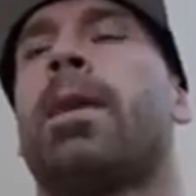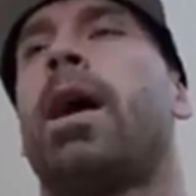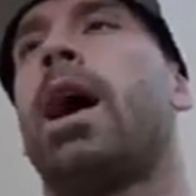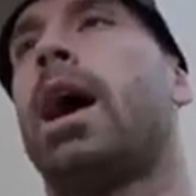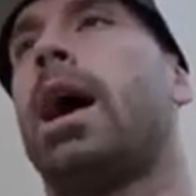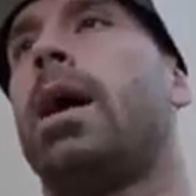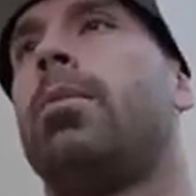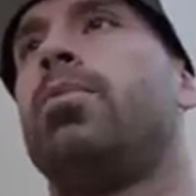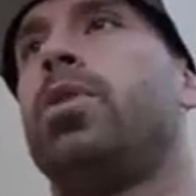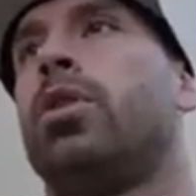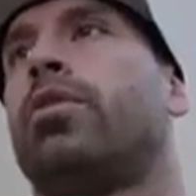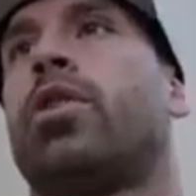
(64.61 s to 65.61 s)

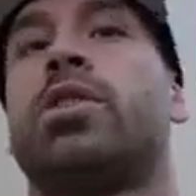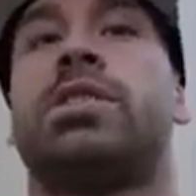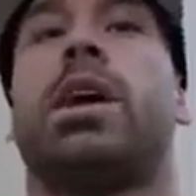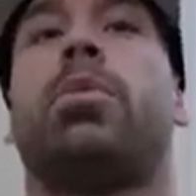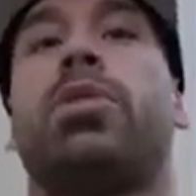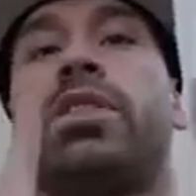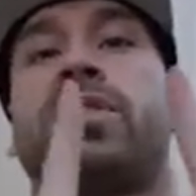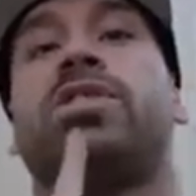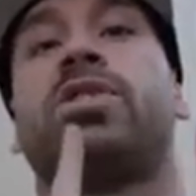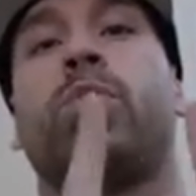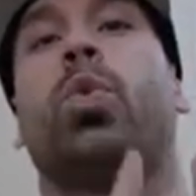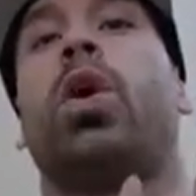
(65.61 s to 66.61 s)
You know, for example, this is
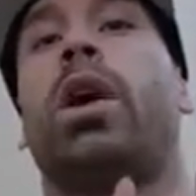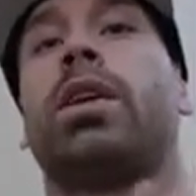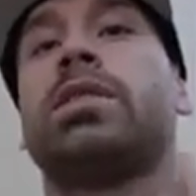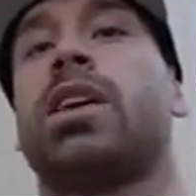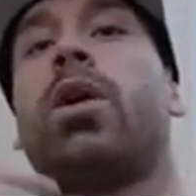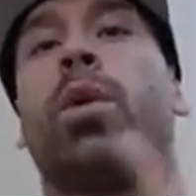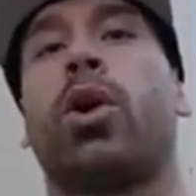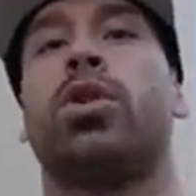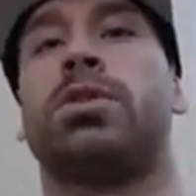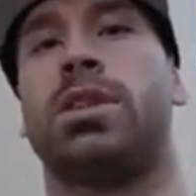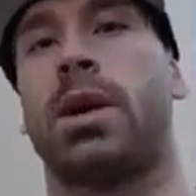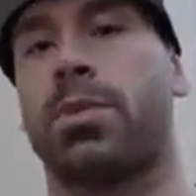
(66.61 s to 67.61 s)
just one because I don't want to go
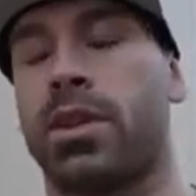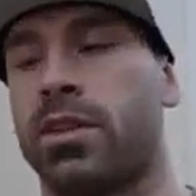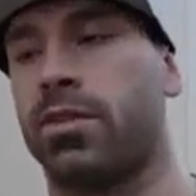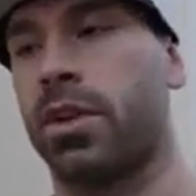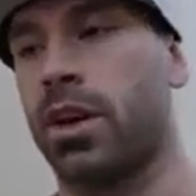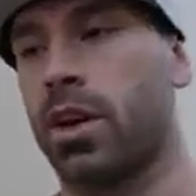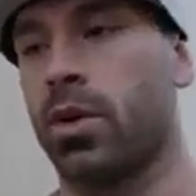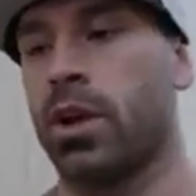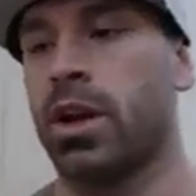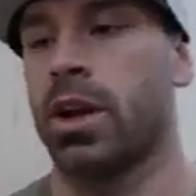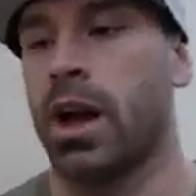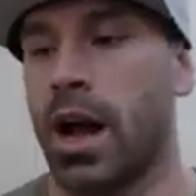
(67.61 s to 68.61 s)
into depth in this video.
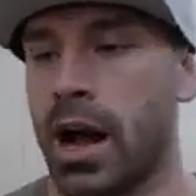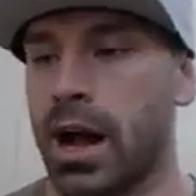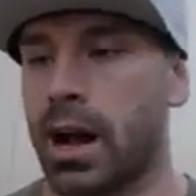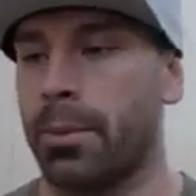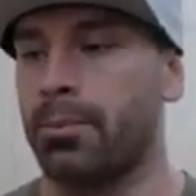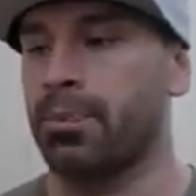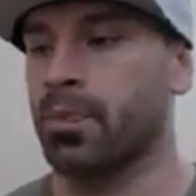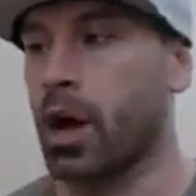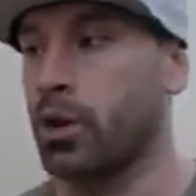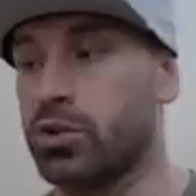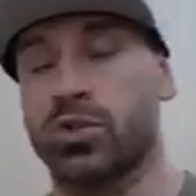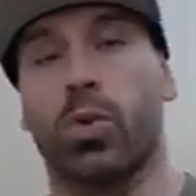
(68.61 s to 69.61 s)

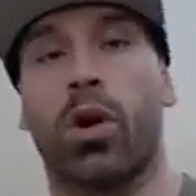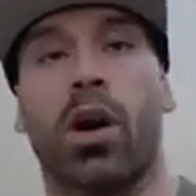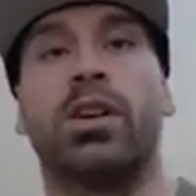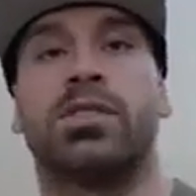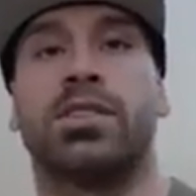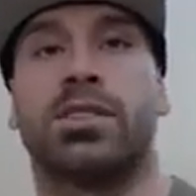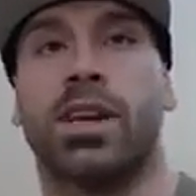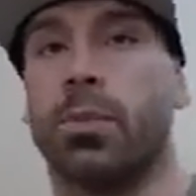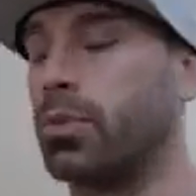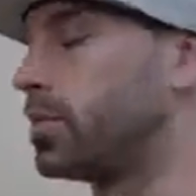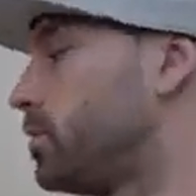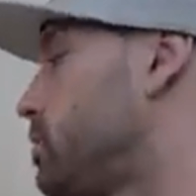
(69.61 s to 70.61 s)
I'll use the wall as an
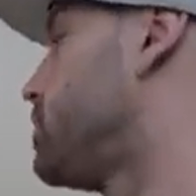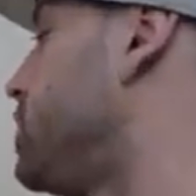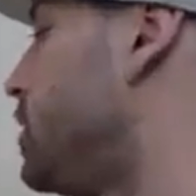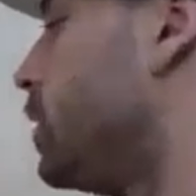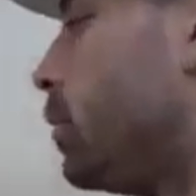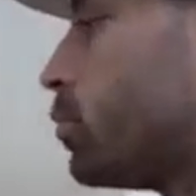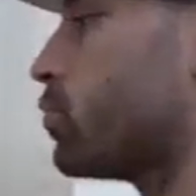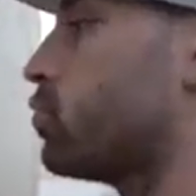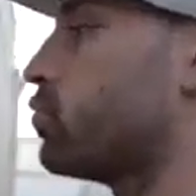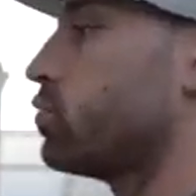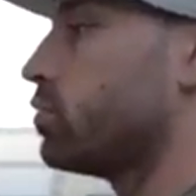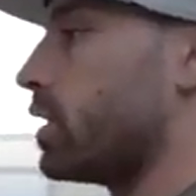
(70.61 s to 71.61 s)
example.
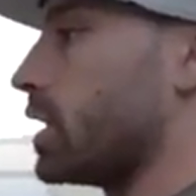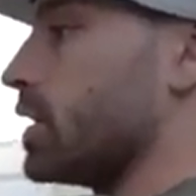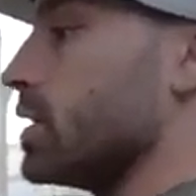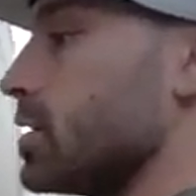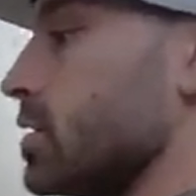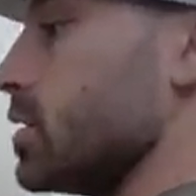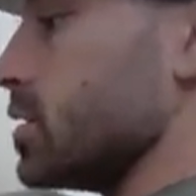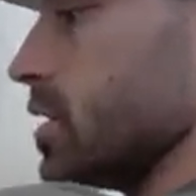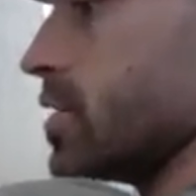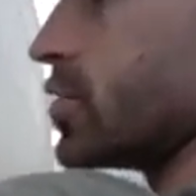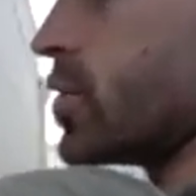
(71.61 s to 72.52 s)
Like this, see to